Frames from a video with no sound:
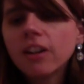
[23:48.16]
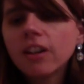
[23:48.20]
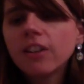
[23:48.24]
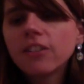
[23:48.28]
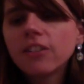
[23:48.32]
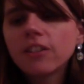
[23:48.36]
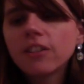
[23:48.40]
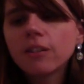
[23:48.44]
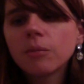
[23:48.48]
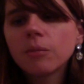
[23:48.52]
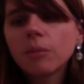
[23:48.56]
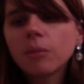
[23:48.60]

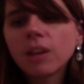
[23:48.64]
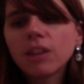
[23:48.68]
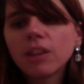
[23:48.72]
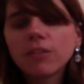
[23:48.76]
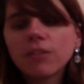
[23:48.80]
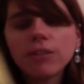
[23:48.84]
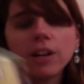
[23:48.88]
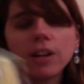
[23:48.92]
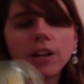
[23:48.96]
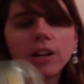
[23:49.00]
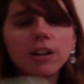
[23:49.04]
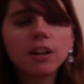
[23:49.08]
sitting by the
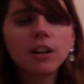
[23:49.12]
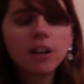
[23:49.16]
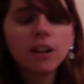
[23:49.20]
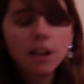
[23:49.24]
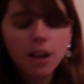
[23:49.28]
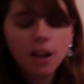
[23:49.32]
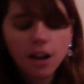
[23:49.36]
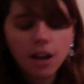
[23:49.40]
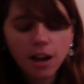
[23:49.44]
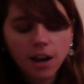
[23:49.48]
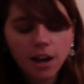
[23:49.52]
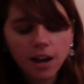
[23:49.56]
fire.
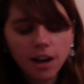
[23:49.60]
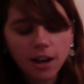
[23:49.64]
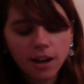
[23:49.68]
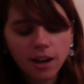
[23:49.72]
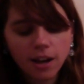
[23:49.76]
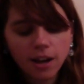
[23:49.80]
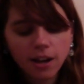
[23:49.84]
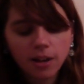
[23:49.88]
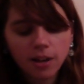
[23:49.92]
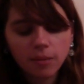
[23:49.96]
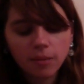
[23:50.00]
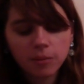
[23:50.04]

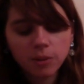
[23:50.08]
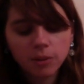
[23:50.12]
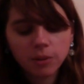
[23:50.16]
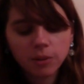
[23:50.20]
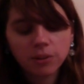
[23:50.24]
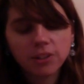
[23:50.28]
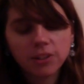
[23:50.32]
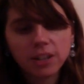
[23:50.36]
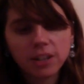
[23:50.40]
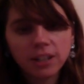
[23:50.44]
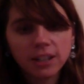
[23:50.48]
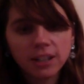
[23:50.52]
So it's
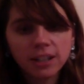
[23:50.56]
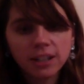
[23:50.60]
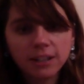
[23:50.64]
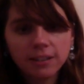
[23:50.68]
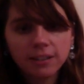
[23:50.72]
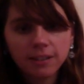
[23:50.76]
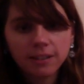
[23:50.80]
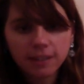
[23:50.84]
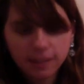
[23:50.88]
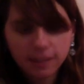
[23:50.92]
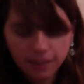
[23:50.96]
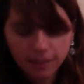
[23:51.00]
99
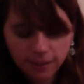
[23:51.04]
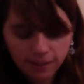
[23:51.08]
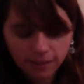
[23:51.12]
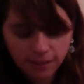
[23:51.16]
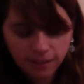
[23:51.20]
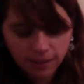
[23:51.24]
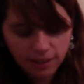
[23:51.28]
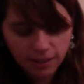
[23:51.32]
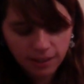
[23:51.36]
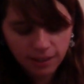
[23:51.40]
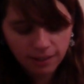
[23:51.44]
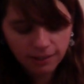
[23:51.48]
cents.
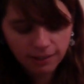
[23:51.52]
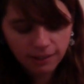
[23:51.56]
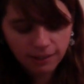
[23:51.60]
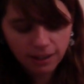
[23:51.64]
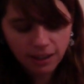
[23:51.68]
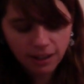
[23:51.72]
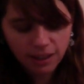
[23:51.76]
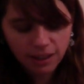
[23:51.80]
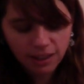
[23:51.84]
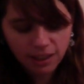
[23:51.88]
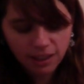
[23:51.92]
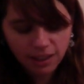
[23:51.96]
And
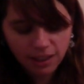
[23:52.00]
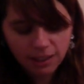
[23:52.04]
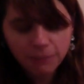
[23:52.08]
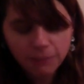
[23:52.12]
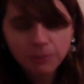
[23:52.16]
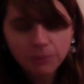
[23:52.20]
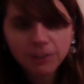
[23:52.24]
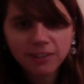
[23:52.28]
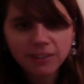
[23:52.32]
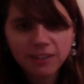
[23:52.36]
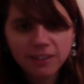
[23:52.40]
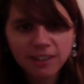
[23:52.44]
I think I'm
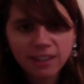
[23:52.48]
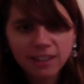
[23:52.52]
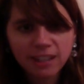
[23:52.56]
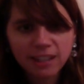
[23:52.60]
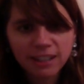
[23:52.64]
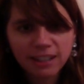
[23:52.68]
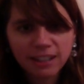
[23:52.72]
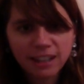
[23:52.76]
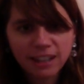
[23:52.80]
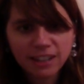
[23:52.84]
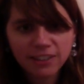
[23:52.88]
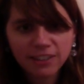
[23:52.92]
going to sell that
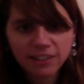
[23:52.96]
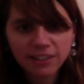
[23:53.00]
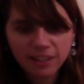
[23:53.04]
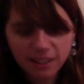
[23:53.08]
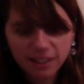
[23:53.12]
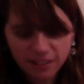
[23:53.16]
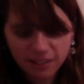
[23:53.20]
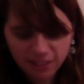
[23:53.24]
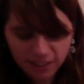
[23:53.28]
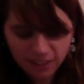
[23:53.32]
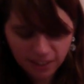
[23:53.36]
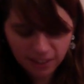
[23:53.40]
on Etsy
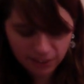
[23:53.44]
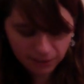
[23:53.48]
because it is